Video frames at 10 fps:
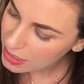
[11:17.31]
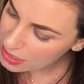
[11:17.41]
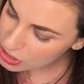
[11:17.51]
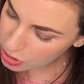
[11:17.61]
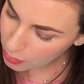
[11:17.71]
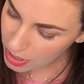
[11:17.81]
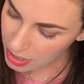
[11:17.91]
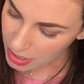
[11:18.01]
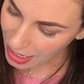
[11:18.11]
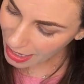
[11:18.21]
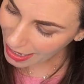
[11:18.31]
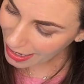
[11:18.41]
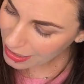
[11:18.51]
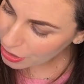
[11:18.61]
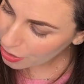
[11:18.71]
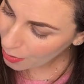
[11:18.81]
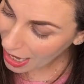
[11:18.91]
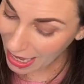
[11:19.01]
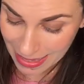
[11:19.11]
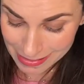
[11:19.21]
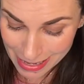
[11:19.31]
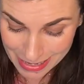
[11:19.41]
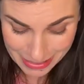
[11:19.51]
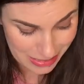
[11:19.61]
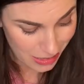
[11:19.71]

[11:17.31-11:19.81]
So, you know, I like this